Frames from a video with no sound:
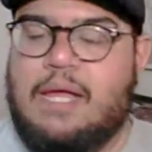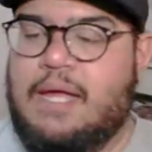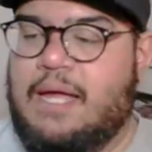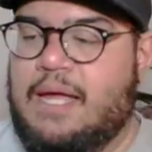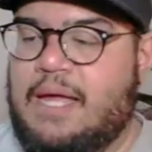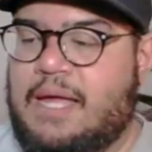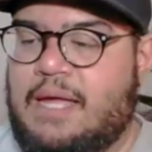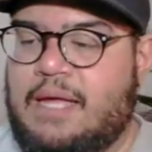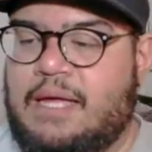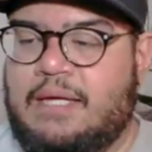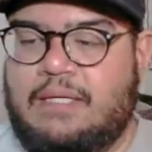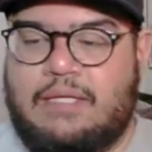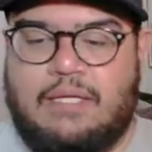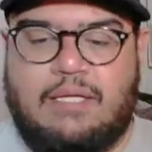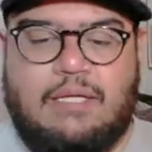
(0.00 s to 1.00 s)

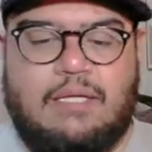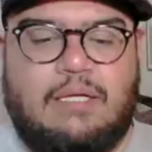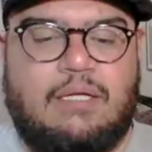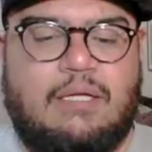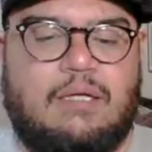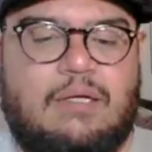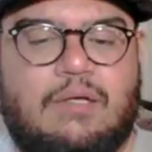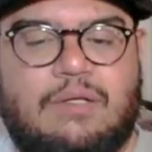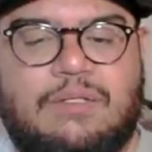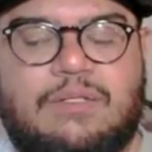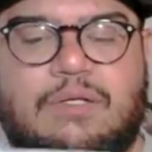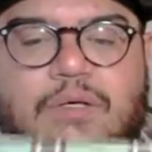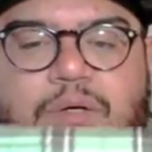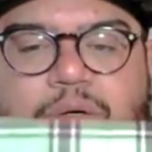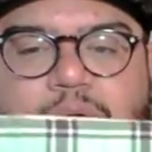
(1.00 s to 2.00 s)
And
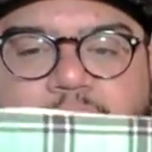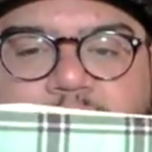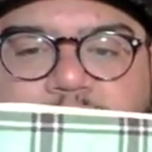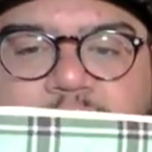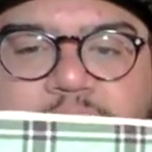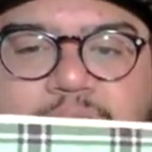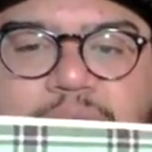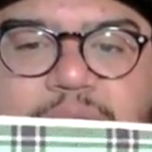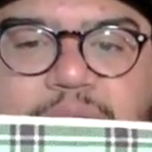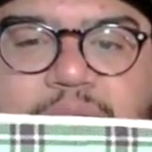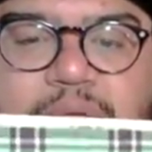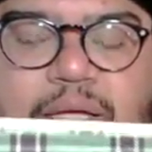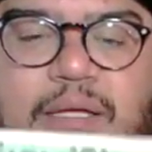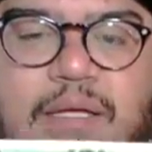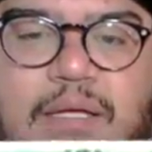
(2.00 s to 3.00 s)
also
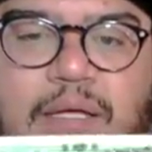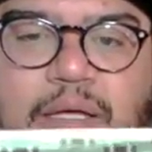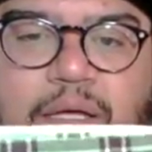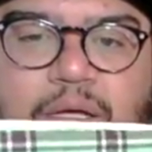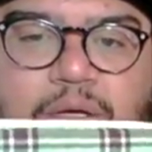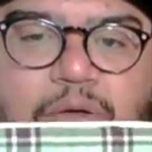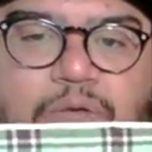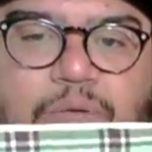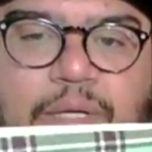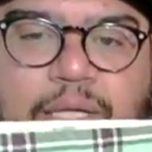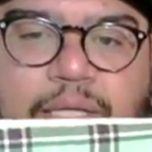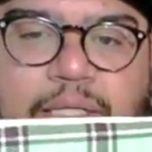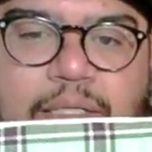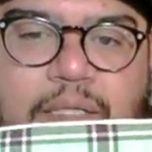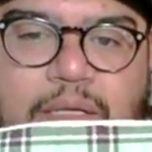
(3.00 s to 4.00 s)
this
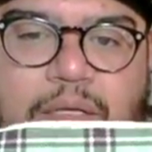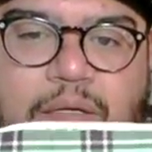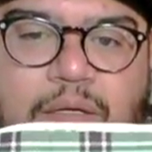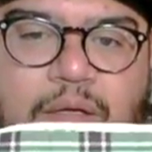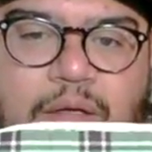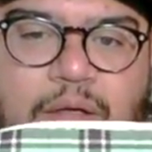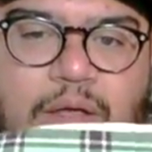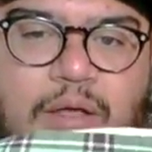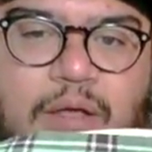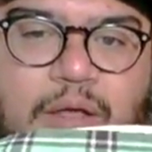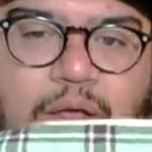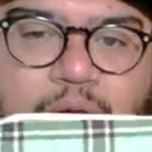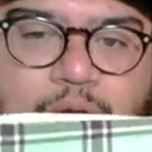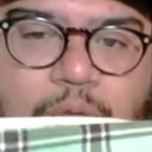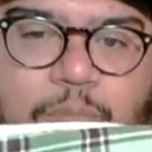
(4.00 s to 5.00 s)
green
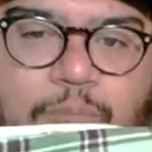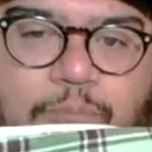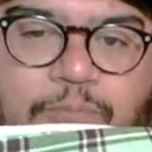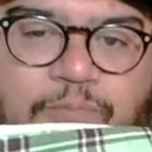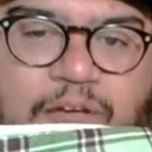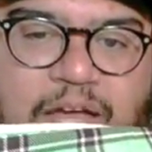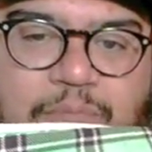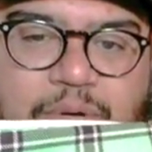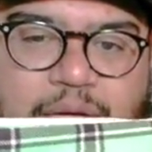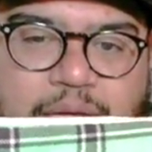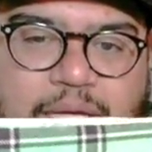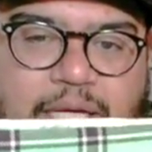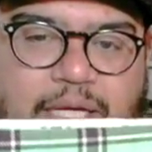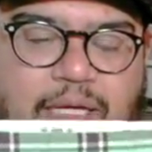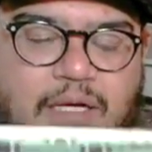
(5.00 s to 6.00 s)
fabric
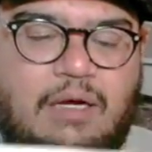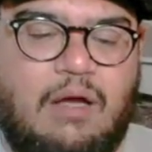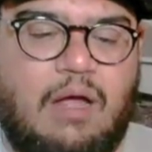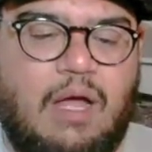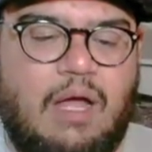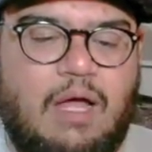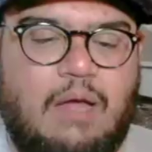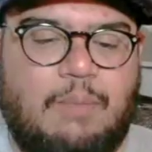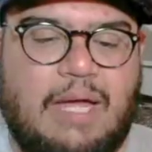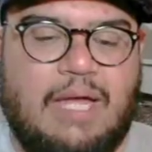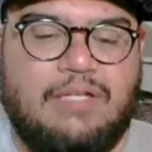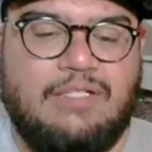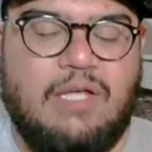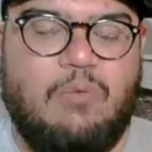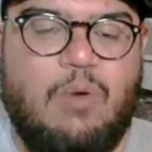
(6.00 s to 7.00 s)
here, I
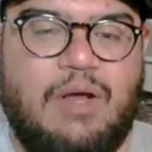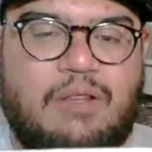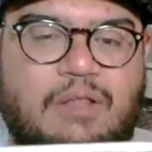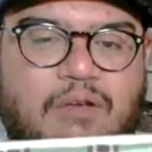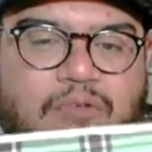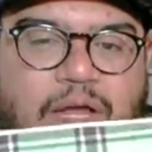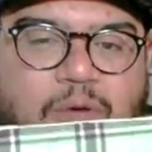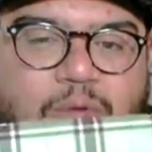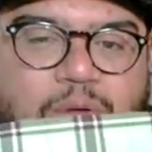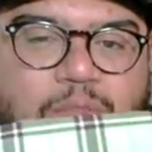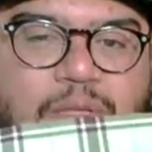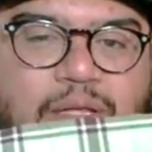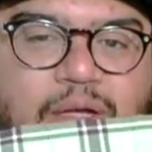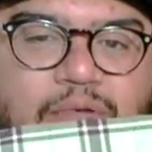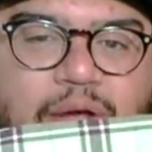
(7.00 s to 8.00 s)
actually wanted the gray one,
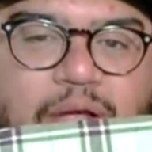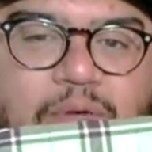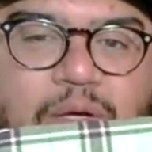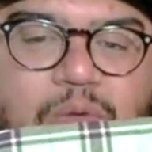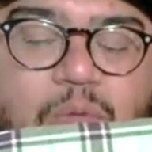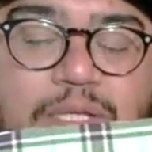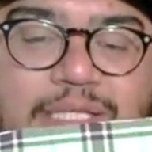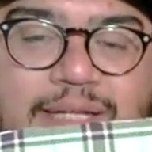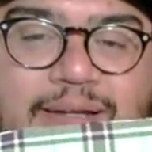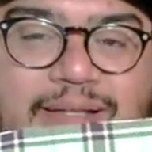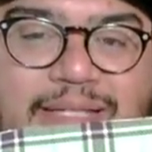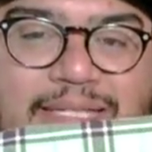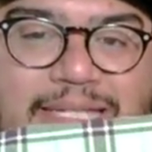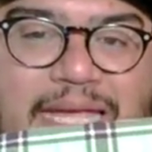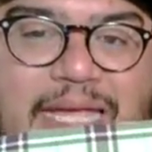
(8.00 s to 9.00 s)
but the gray one wasn't
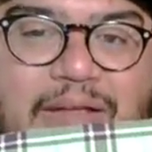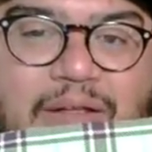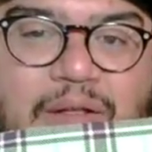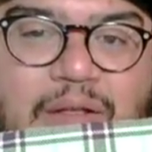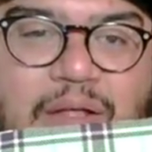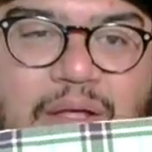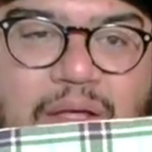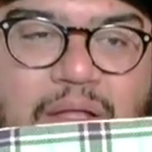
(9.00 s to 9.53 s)
on sale.